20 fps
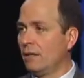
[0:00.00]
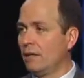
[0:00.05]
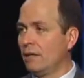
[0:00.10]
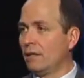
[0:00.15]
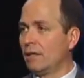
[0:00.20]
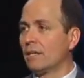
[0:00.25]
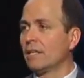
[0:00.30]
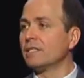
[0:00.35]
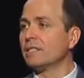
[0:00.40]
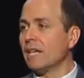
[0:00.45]

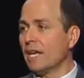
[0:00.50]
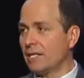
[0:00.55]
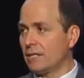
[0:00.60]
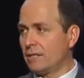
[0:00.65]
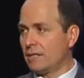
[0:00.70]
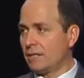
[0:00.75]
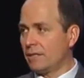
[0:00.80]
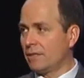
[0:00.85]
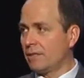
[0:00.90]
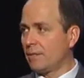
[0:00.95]
the
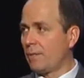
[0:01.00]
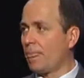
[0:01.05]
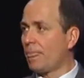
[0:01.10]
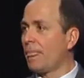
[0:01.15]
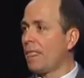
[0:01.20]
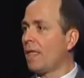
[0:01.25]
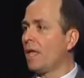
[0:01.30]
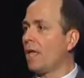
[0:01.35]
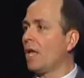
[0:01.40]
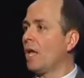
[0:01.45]
contestant,
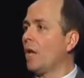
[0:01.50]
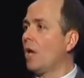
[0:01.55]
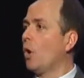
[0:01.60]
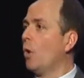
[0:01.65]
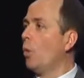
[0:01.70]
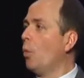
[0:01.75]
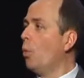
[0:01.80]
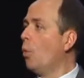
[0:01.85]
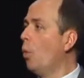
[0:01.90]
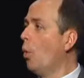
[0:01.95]

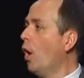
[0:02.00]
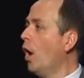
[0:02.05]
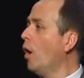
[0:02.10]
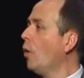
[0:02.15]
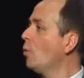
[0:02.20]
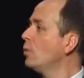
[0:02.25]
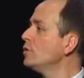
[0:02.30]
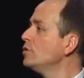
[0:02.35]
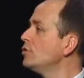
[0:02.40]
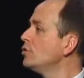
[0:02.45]

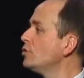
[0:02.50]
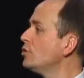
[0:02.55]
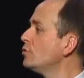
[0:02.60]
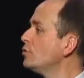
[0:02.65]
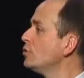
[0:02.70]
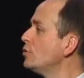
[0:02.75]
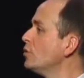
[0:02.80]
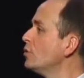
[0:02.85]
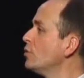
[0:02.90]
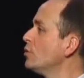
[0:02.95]
what would you
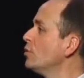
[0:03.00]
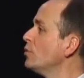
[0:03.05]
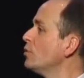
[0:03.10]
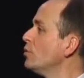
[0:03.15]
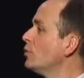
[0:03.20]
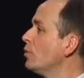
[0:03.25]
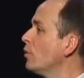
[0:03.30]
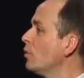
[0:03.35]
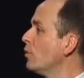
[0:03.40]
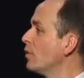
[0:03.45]

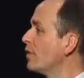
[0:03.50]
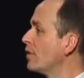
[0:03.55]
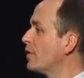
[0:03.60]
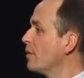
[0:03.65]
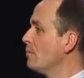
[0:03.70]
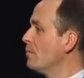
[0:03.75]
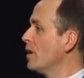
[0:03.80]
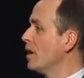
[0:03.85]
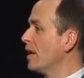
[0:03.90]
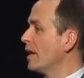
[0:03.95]
do with the
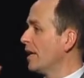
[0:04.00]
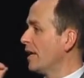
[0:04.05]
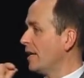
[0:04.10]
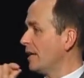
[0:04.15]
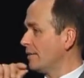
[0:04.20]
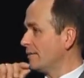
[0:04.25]
money?